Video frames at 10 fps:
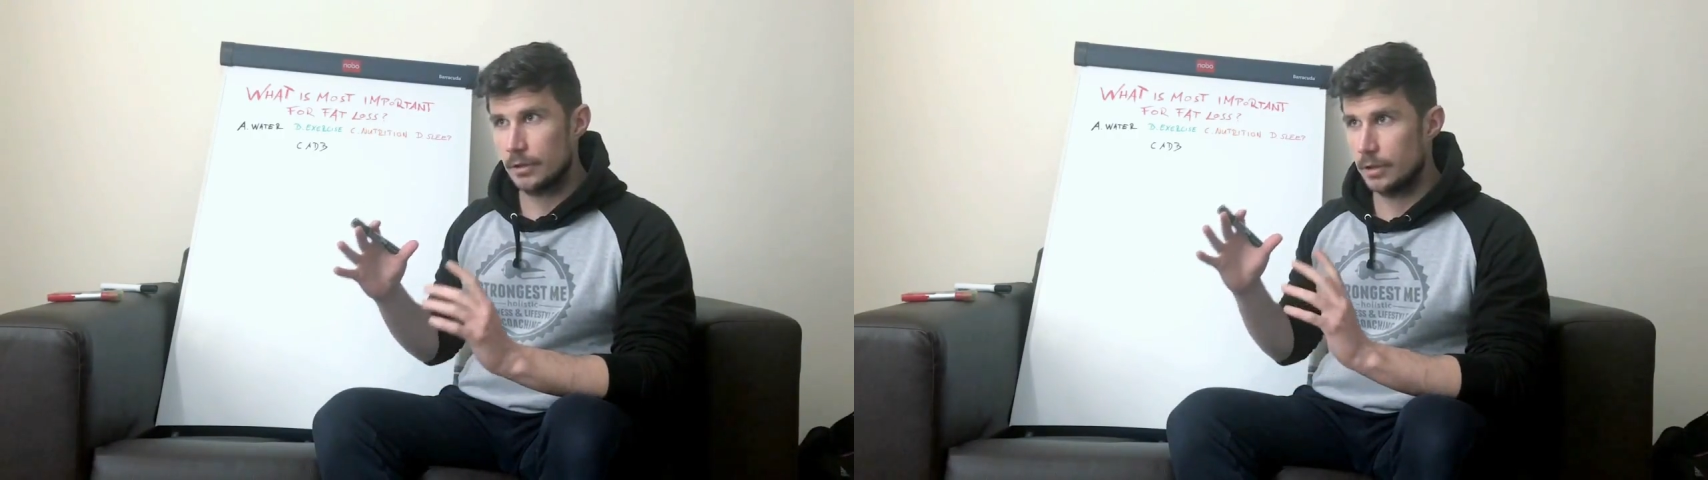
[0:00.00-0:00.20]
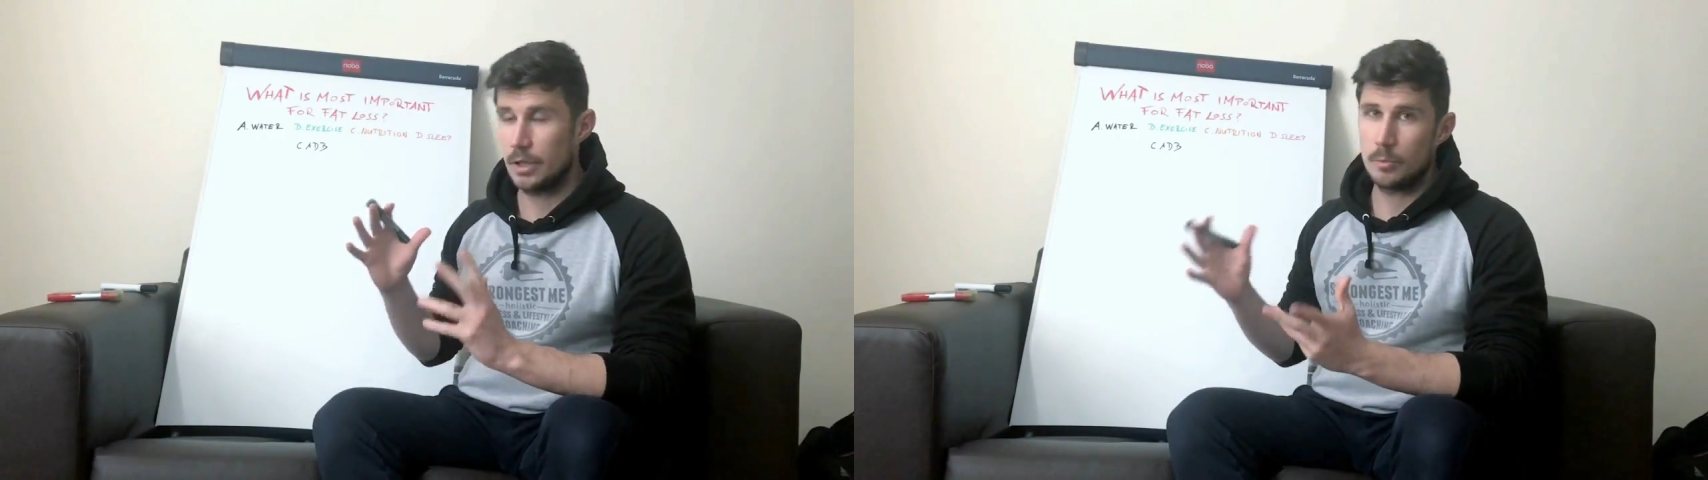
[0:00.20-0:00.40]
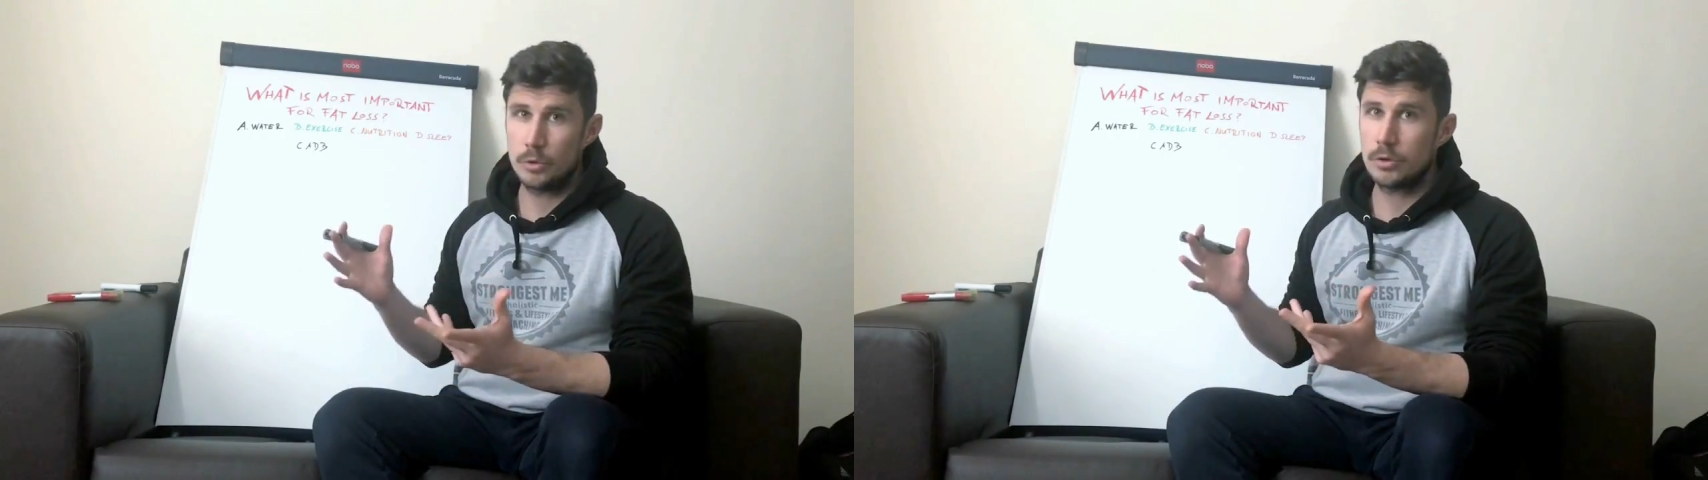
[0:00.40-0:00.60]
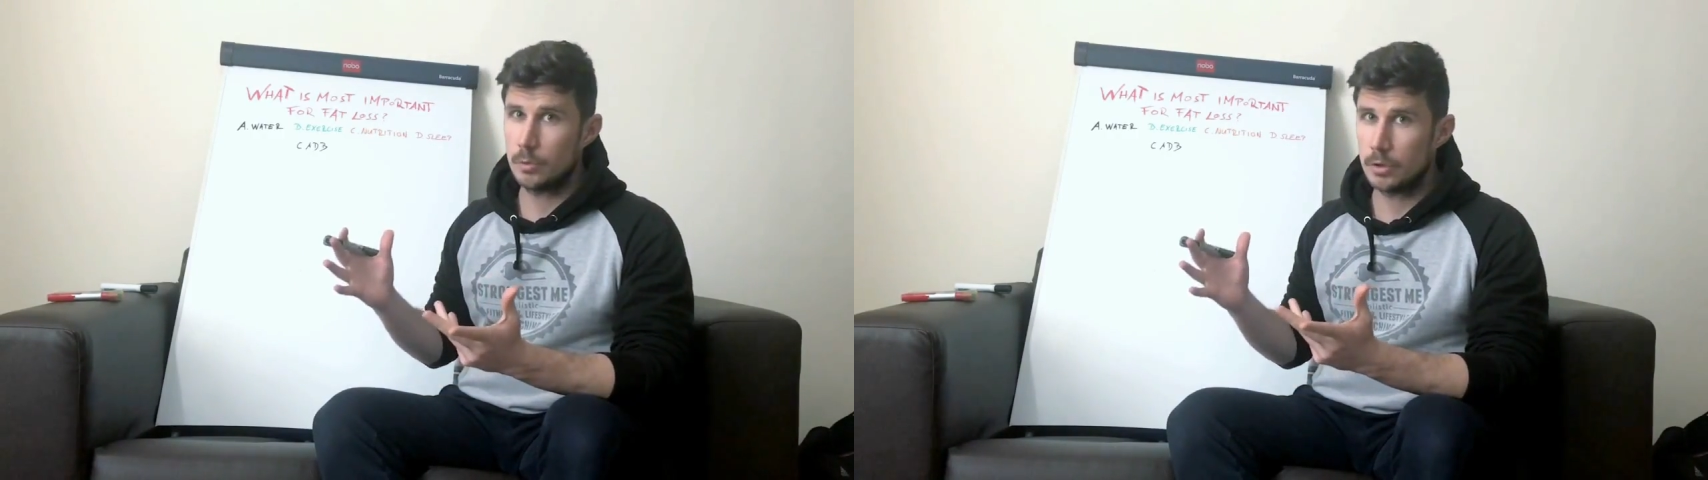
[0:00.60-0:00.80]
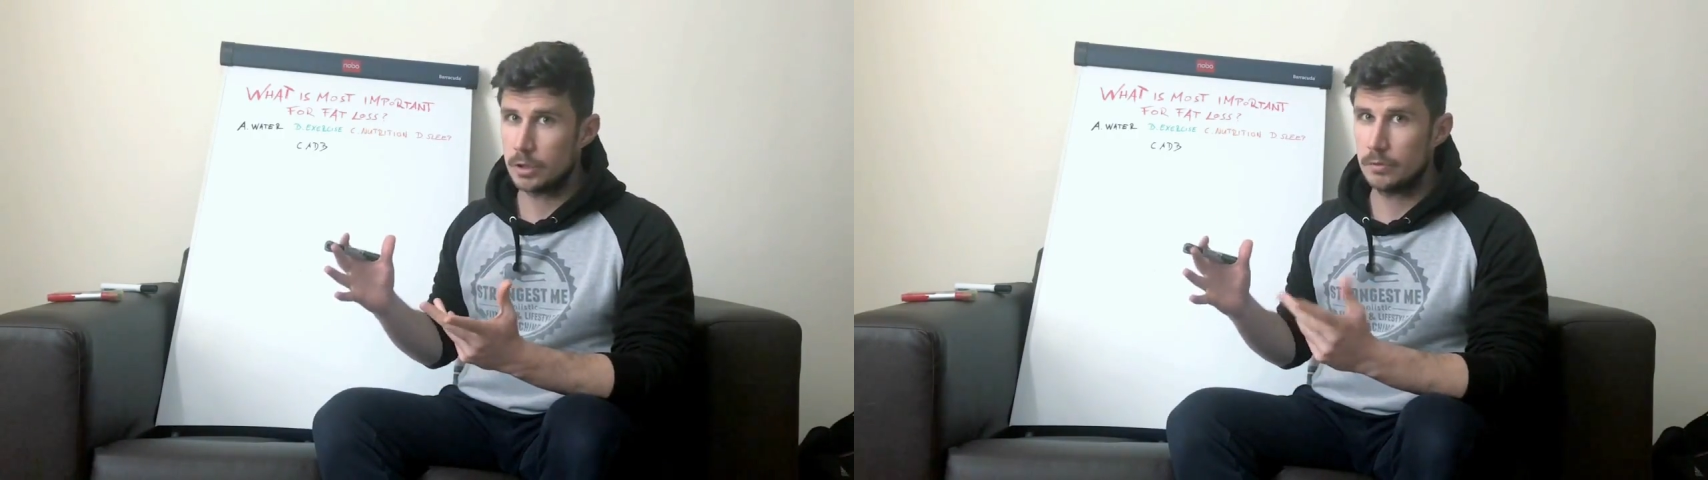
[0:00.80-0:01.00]
they
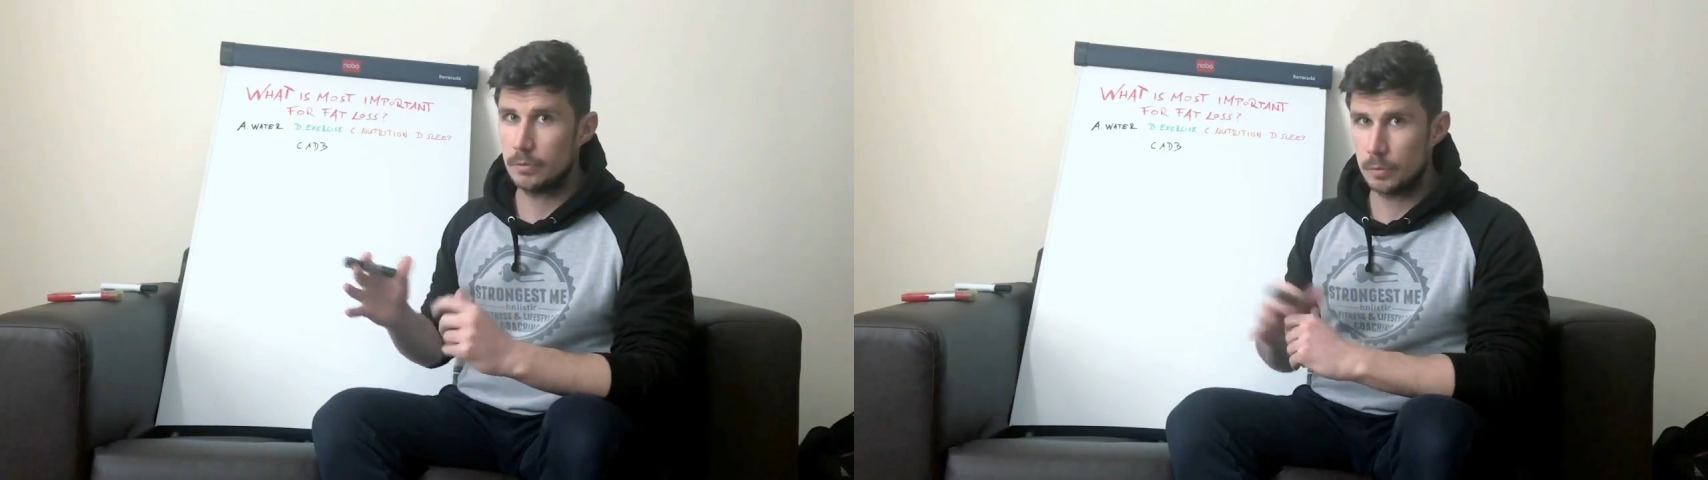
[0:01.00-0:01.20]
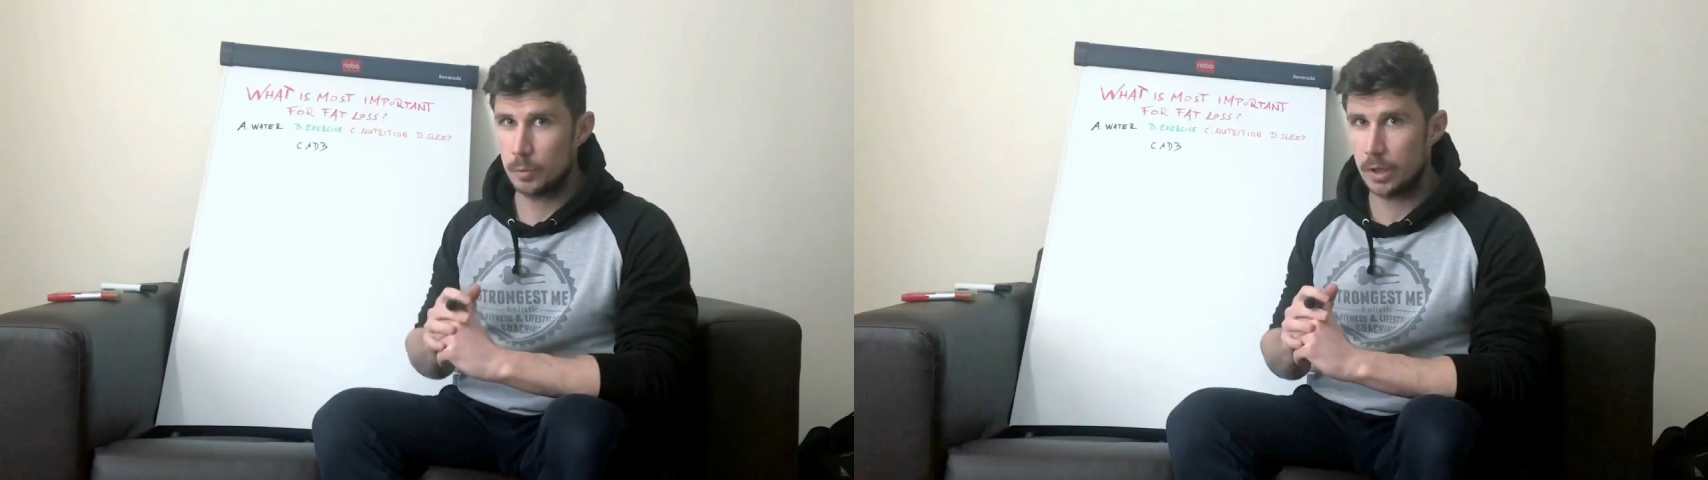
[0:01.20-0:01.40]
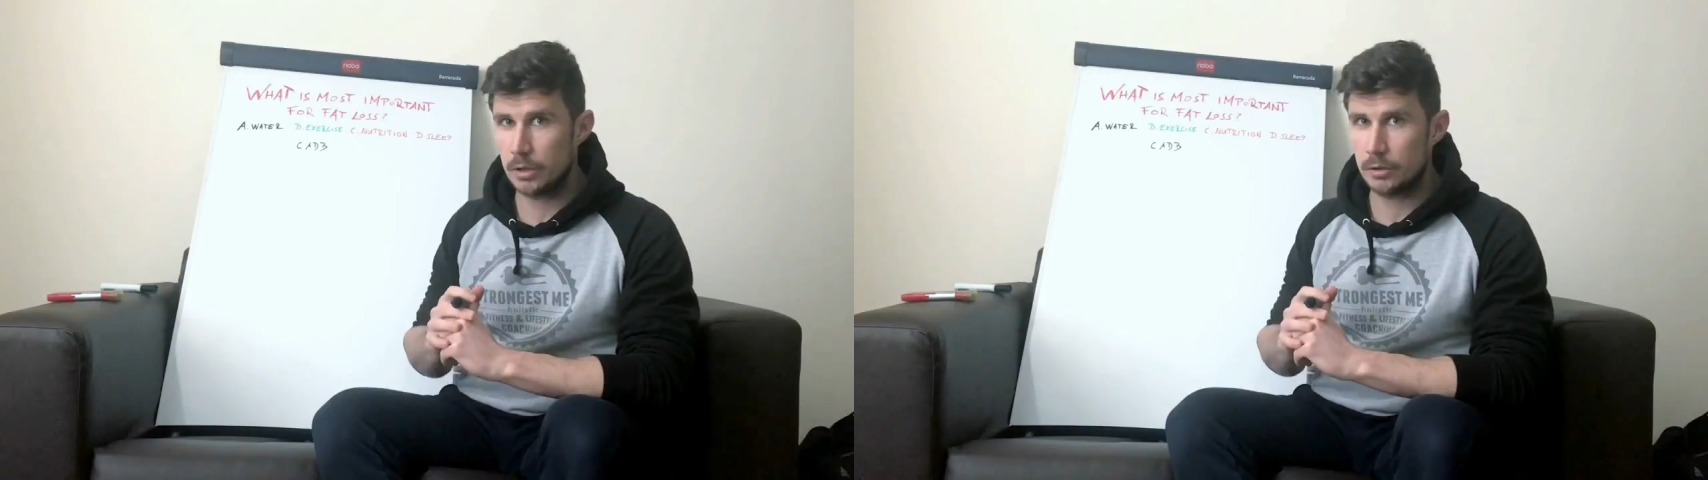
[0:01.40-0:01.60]
mostly wanted weight